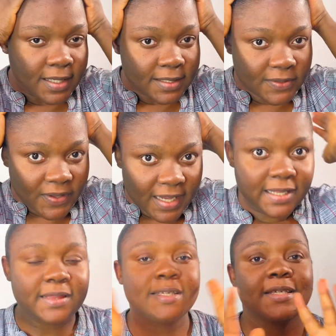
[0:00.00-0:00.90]
So
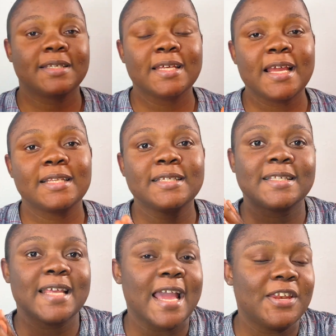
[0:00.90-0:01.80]
yeah, this is it. This is
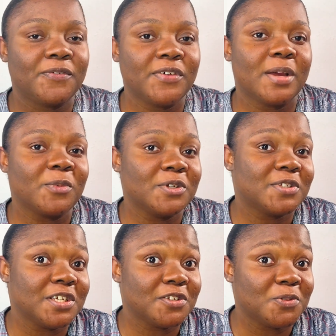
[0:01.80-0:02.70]
the end of it. I'm going to
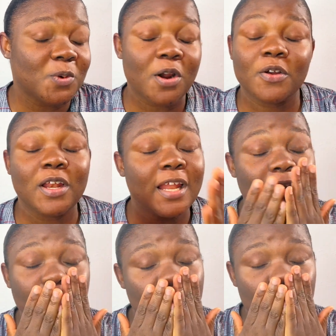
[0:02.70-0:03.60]
see you tomorrow.
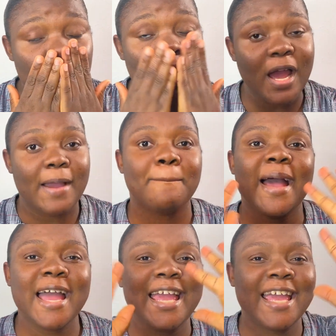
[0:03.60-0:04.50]
Love you. Mwah.
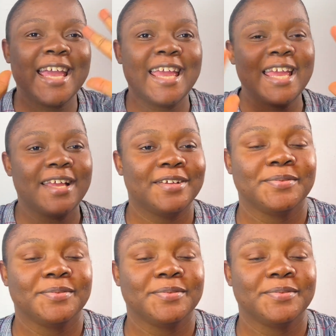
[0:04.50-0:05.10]
Bye.